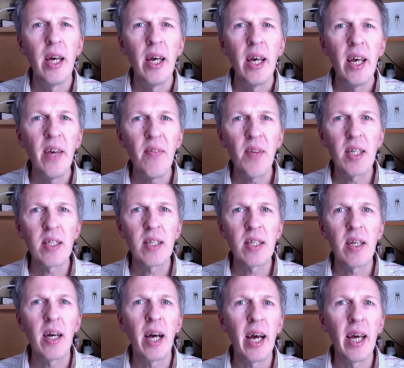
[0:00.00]
If it's
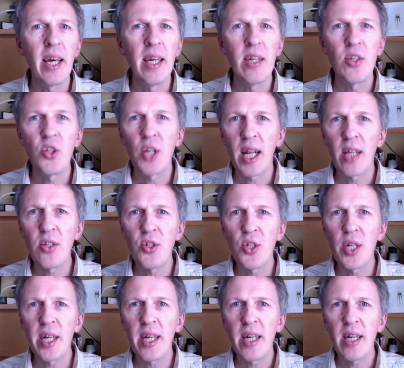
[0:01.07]
a
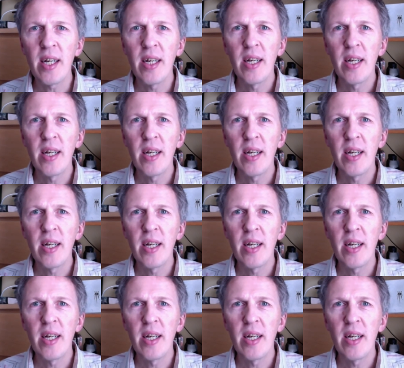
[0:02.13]
challenging,